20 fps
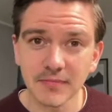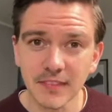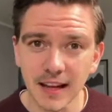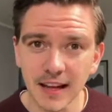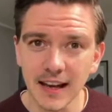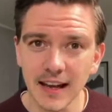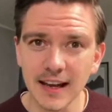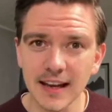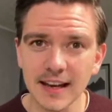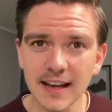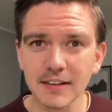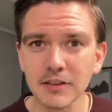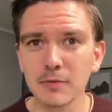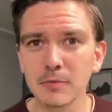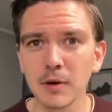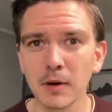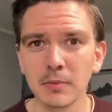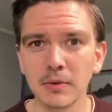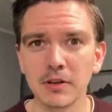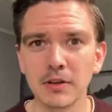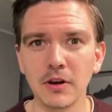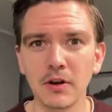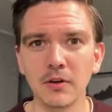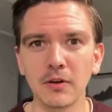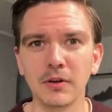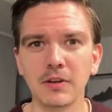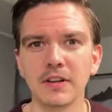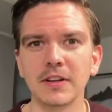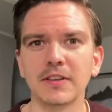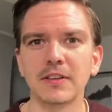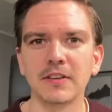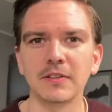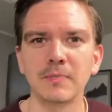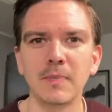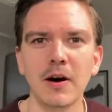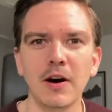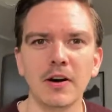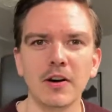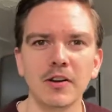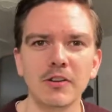And as you probably know, this is
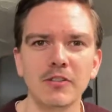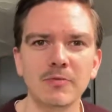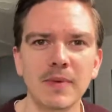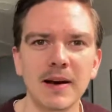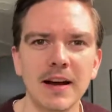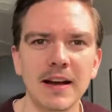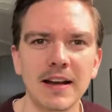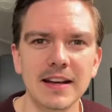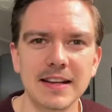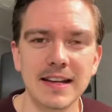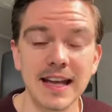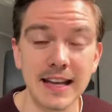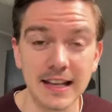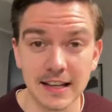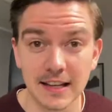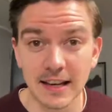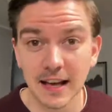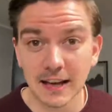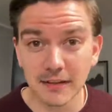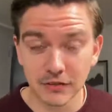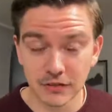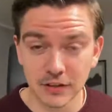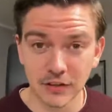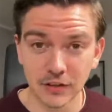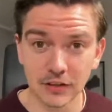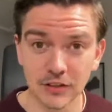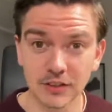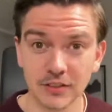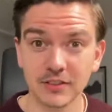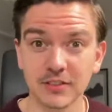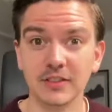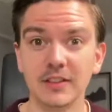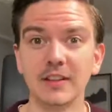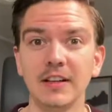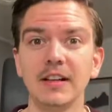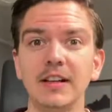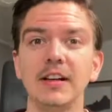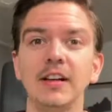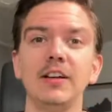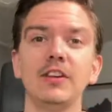part of my daily live series.
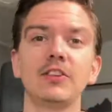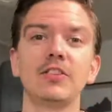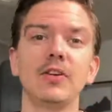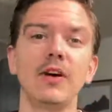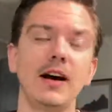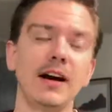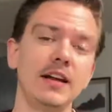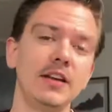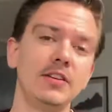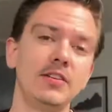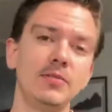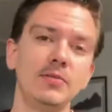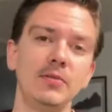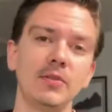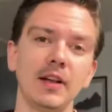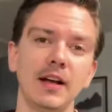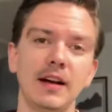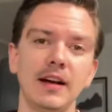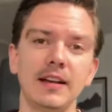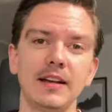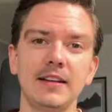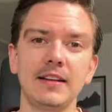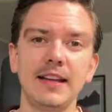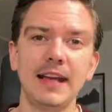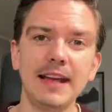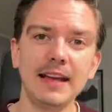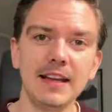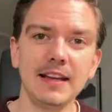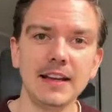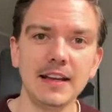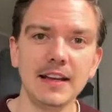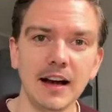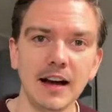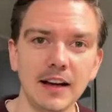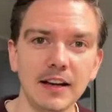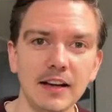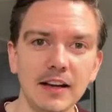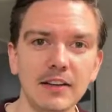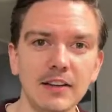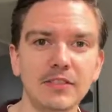So I do like daily
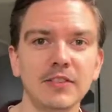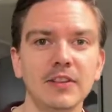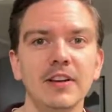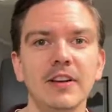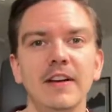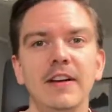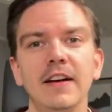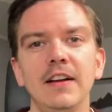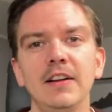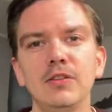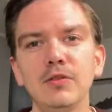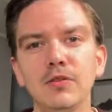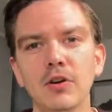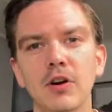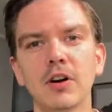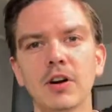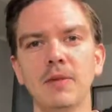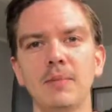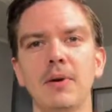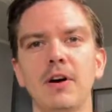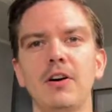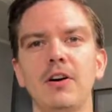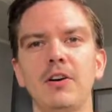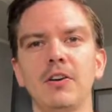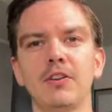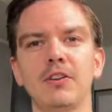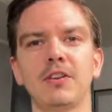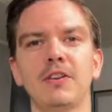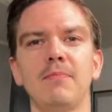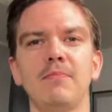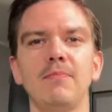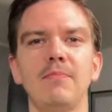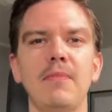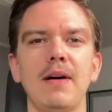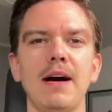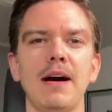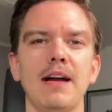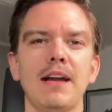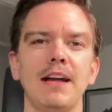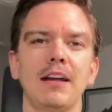lives to talk about
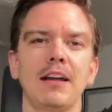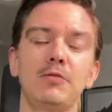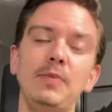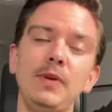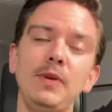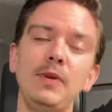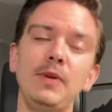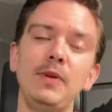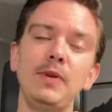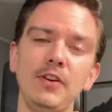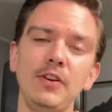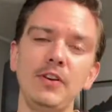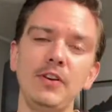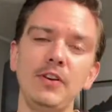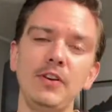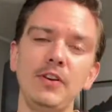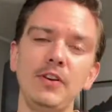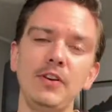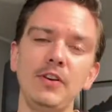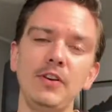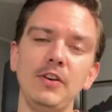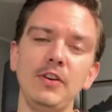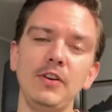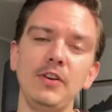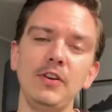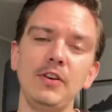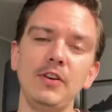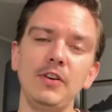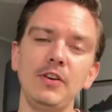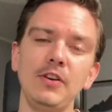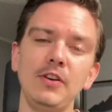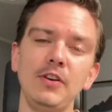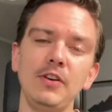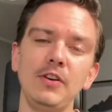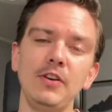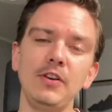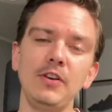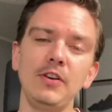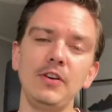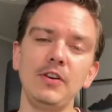my experience in management
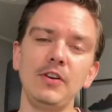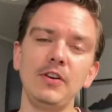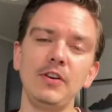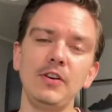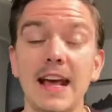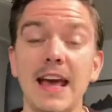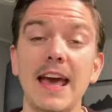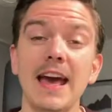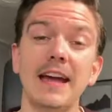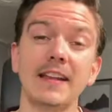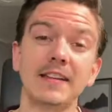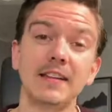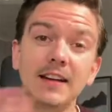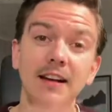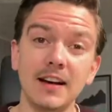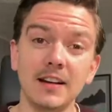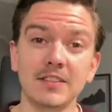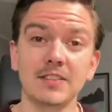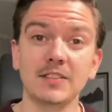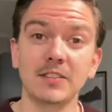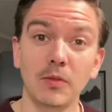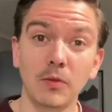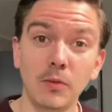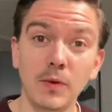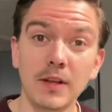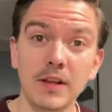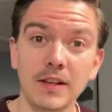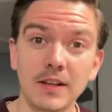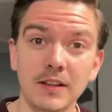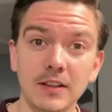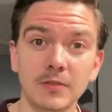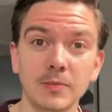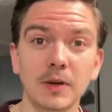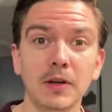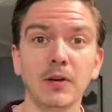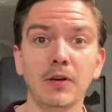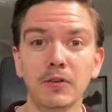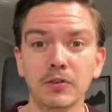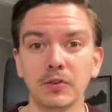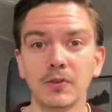consulting that I had the last 3 years, but
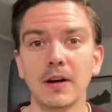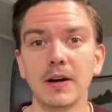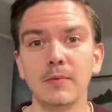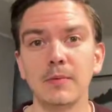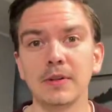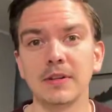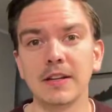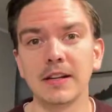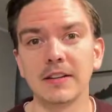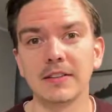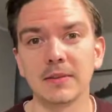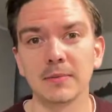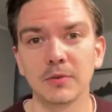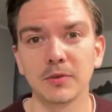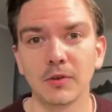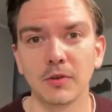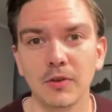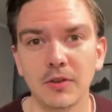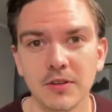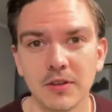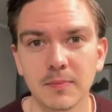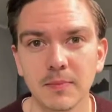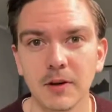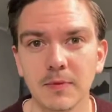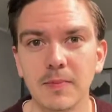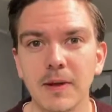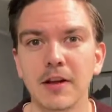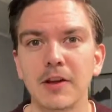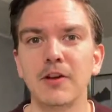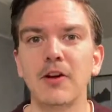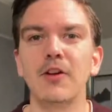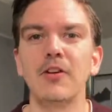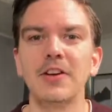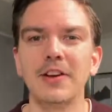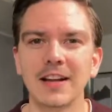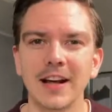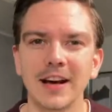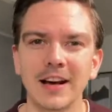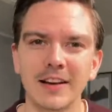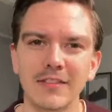also I will tell some stories about my current
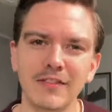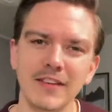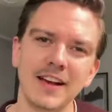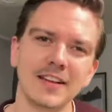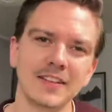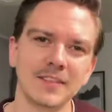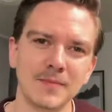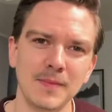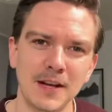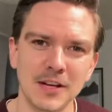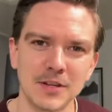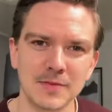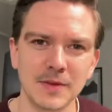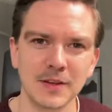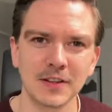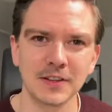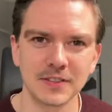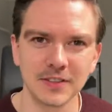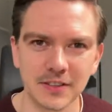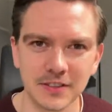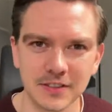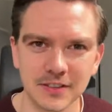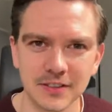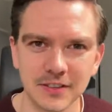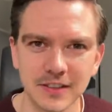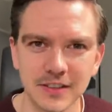life as a management consultant.